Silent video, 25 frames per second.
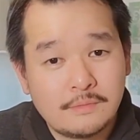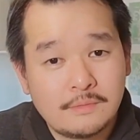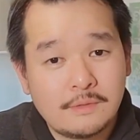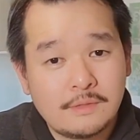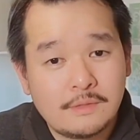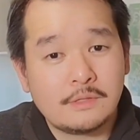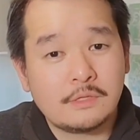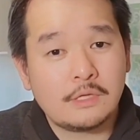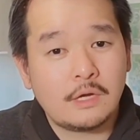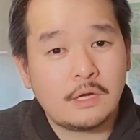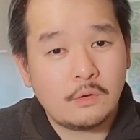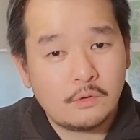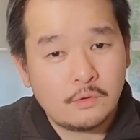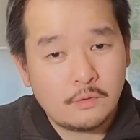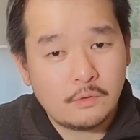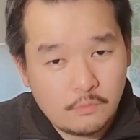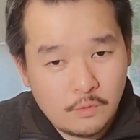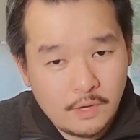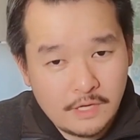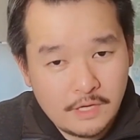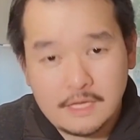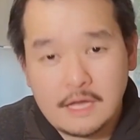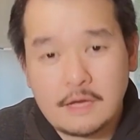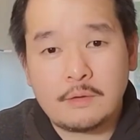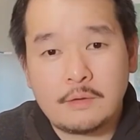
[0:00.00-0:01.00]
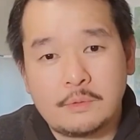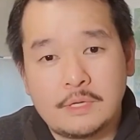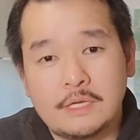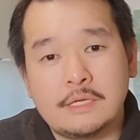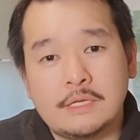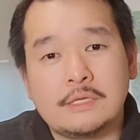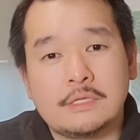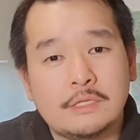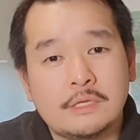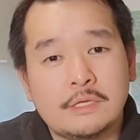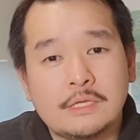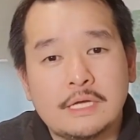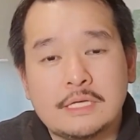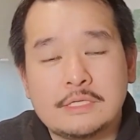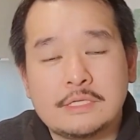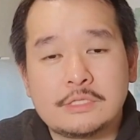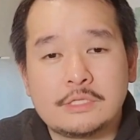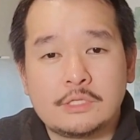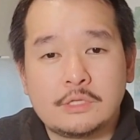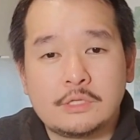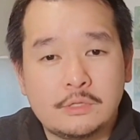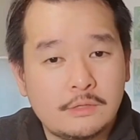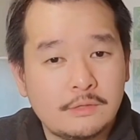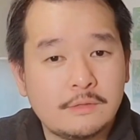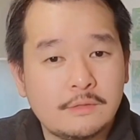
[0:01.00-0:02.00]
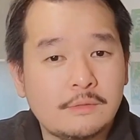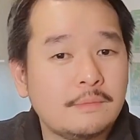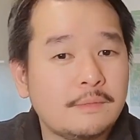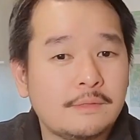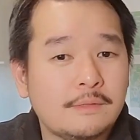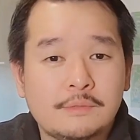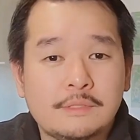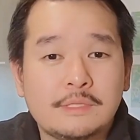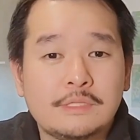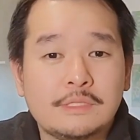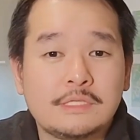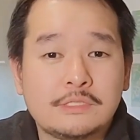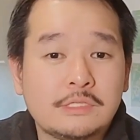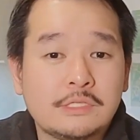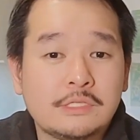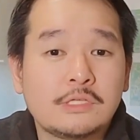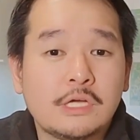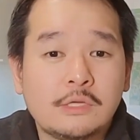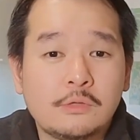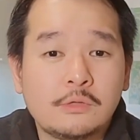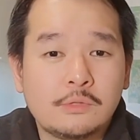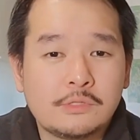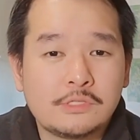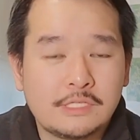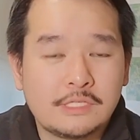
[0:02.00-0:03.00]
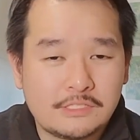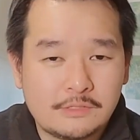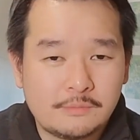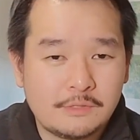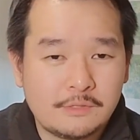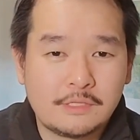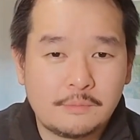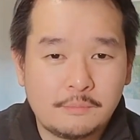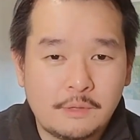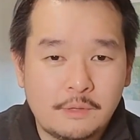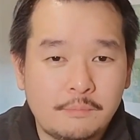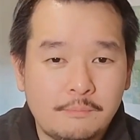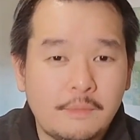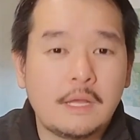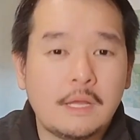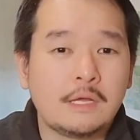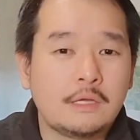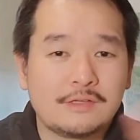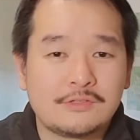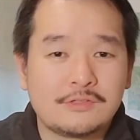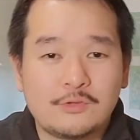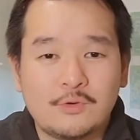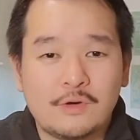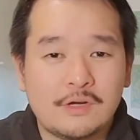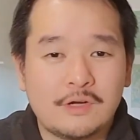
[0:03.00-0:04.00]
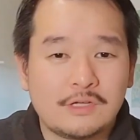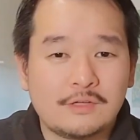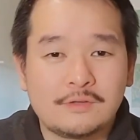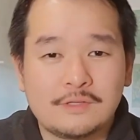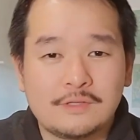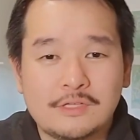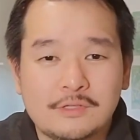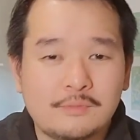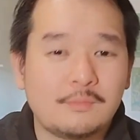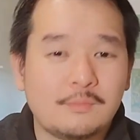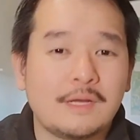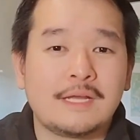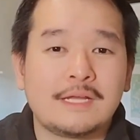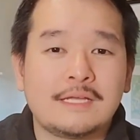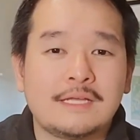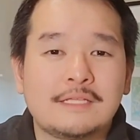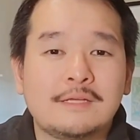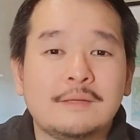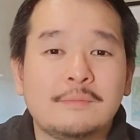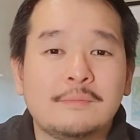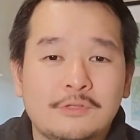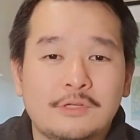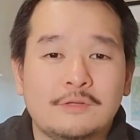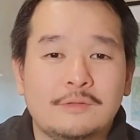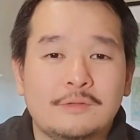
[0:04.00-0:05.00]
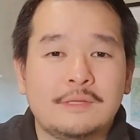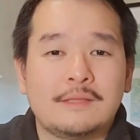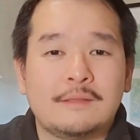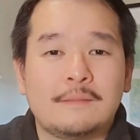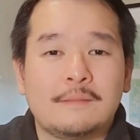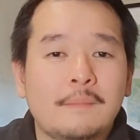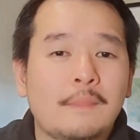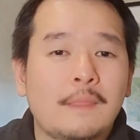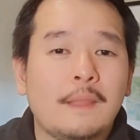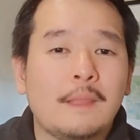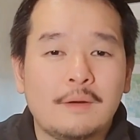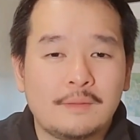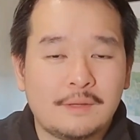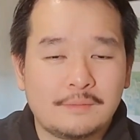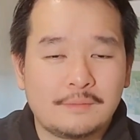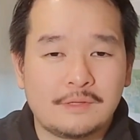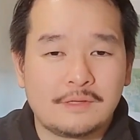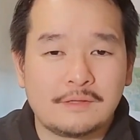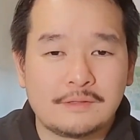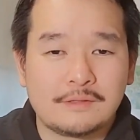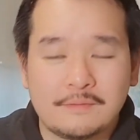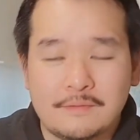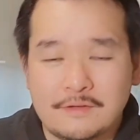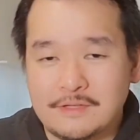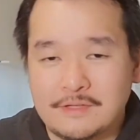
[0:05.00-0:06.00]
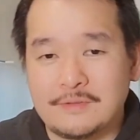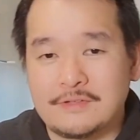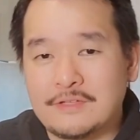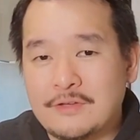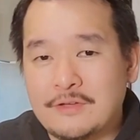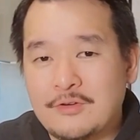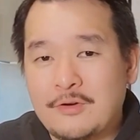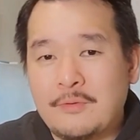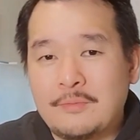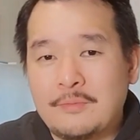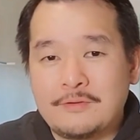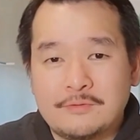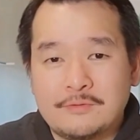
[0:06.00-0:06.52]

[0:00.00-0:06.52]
So, why not wait until next year? This is the general sentiment among buyers who are currently waiting and observing. However, there is a group of